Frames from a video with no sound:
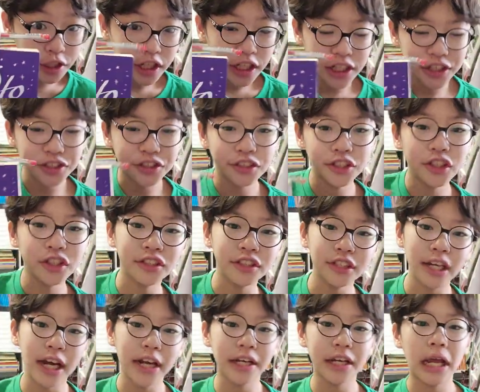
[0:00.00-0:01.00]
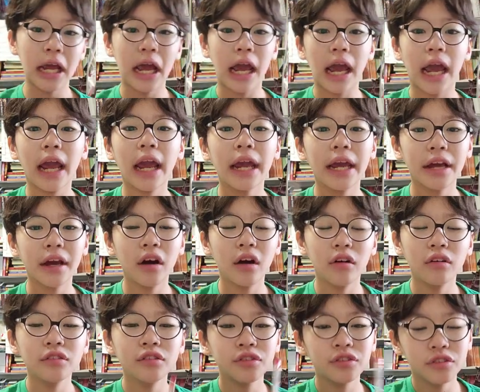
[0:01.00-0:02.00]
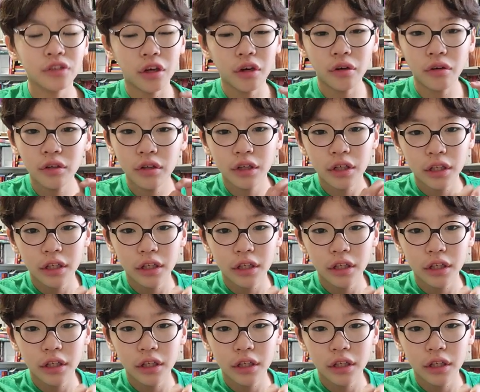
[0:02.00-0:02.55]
It's just that he also